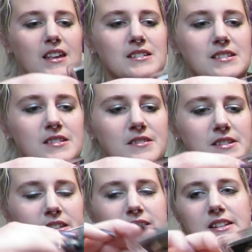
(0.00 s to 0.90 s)
So
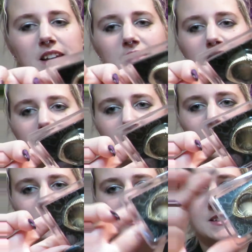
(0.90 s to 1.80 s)
snazzy. And it's
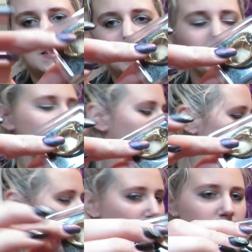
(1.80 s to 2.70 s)
got this little,
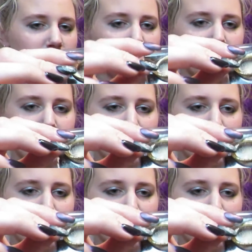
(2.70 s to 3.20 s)
little holder there